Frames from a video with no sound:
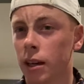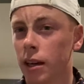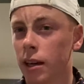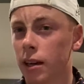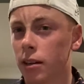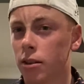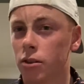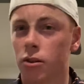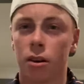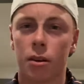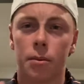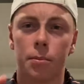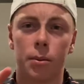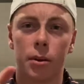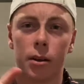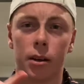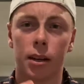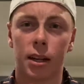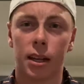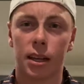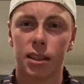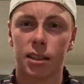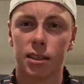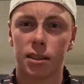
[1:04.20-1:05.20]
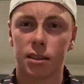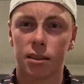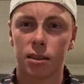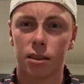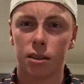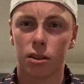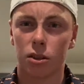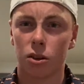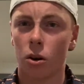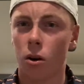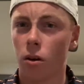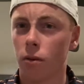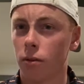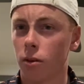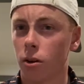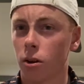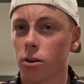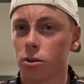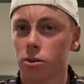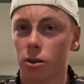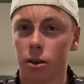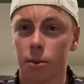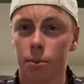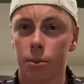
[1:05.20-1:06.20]
it and tried to put it against golf cart,
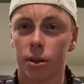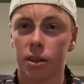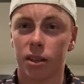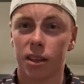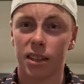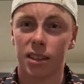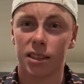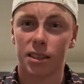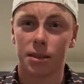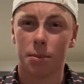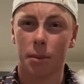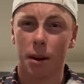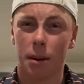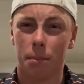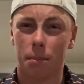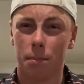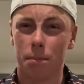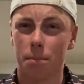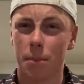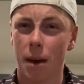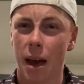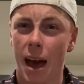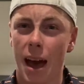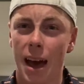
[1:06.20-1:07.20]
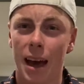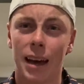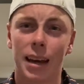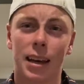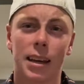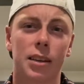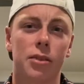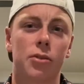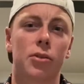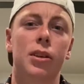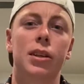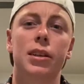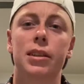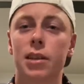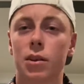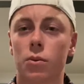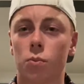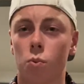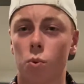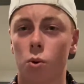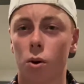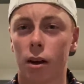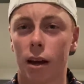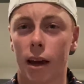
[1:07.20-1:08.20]
tried to put it against my bag. It really didn't
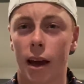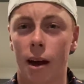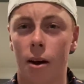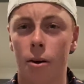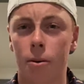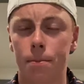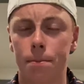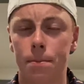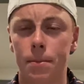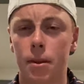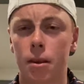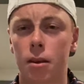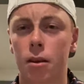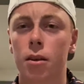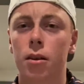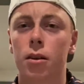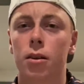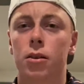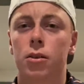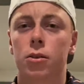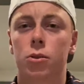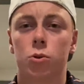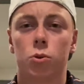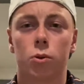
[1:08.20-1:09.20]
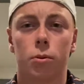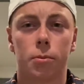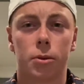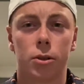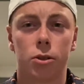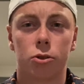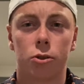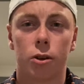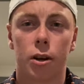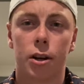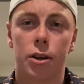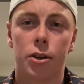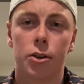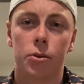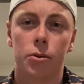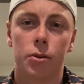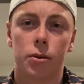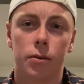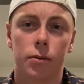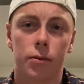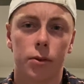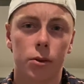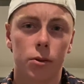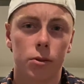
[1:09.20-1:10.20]
work out. So what I'm gonna try to do in the
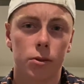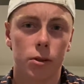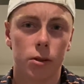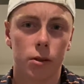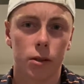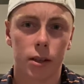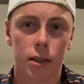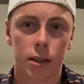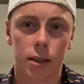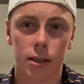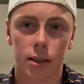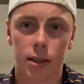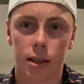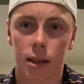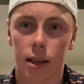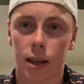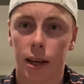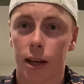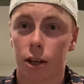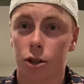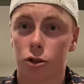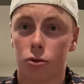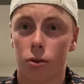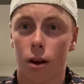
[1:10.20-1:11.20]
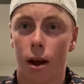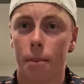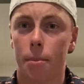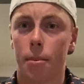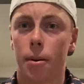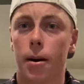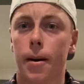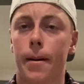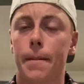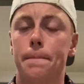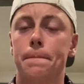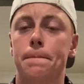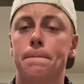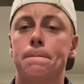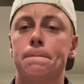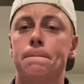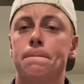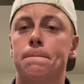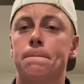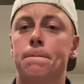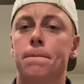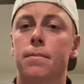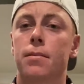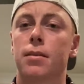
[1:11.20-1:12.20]
future is get like a tripod,
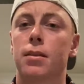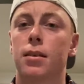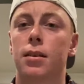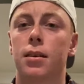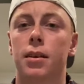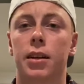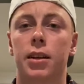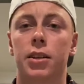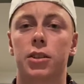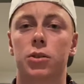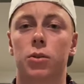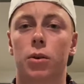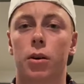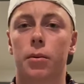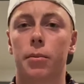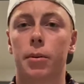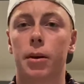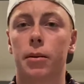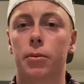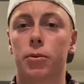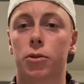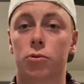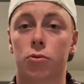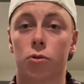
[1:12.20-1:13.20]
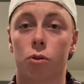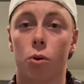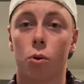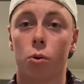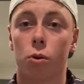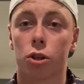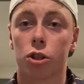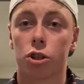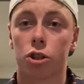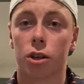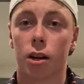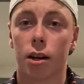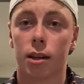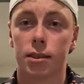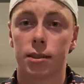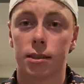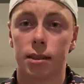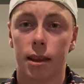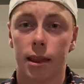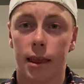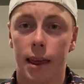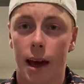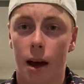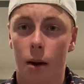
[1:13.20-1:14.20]
and so I'll be able to record shots
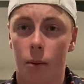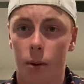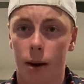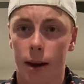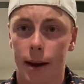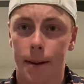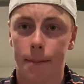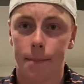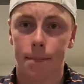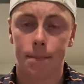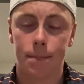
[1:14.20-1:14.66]
that way.